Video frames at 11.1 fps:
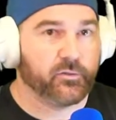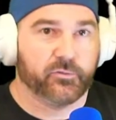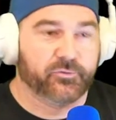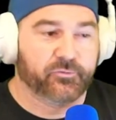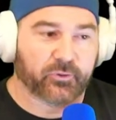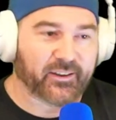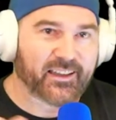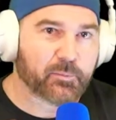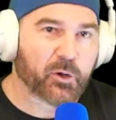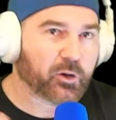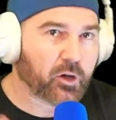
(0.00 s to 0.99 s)
Forget
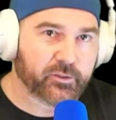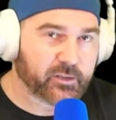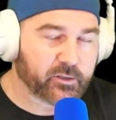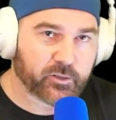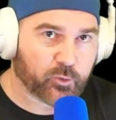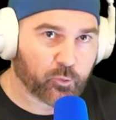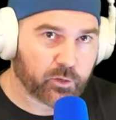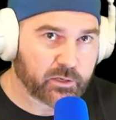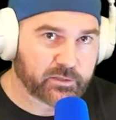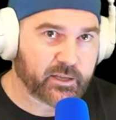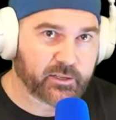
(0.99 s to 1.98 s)
about all the other
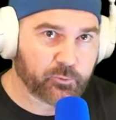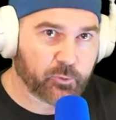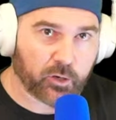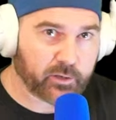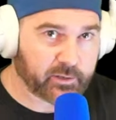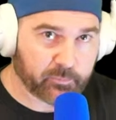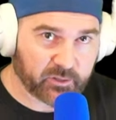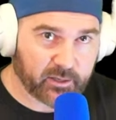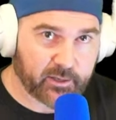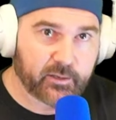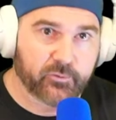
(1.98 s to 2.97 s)
chords that you already can
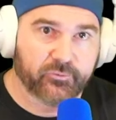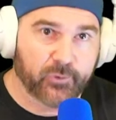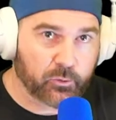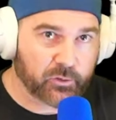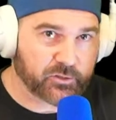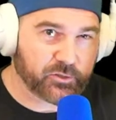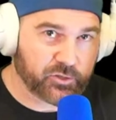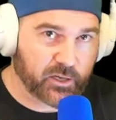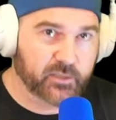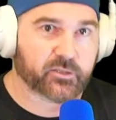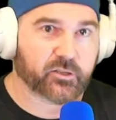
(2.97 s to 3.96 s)
play. Focus
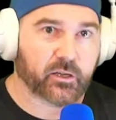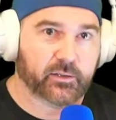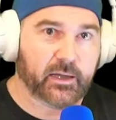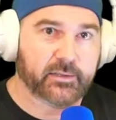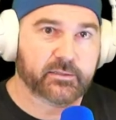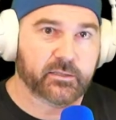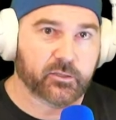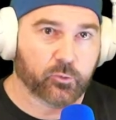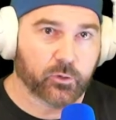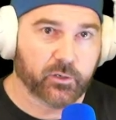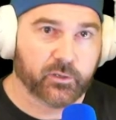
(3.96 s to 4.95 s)
just on that C
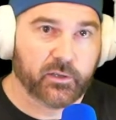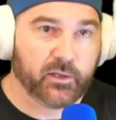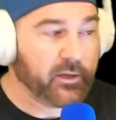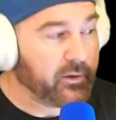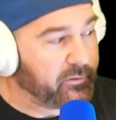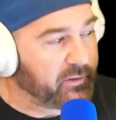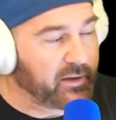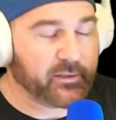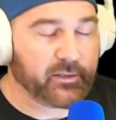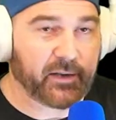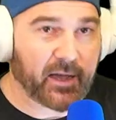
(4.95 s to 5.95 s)
chord
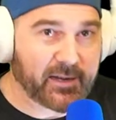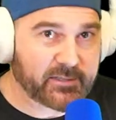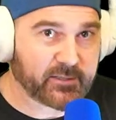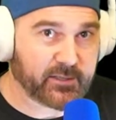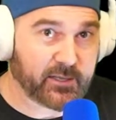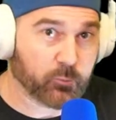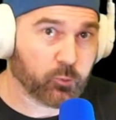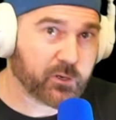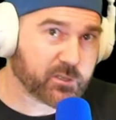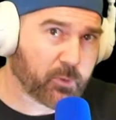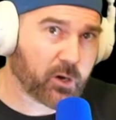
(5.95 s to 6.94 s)
and isolate.
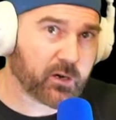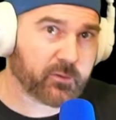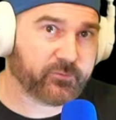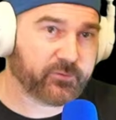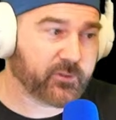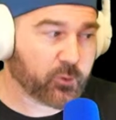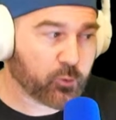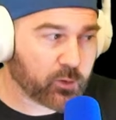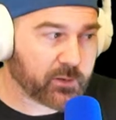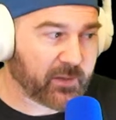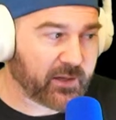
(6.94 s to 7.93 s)
Which part of the
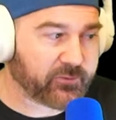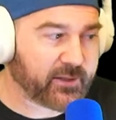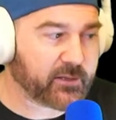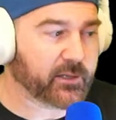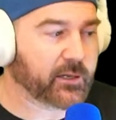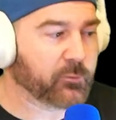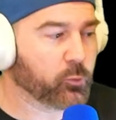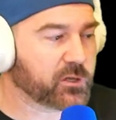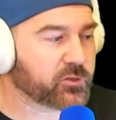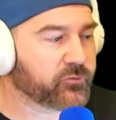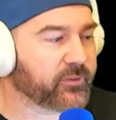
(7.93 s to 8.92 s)
chord am I failing?
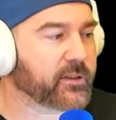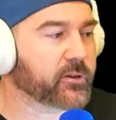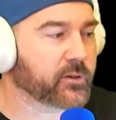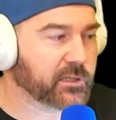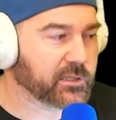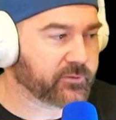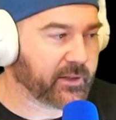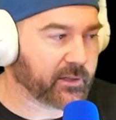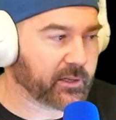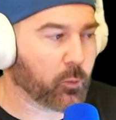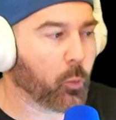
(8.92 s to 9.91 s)
Which finger is
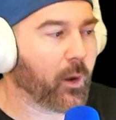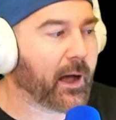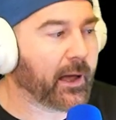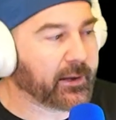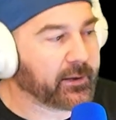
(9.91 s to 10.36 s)
failing? Why?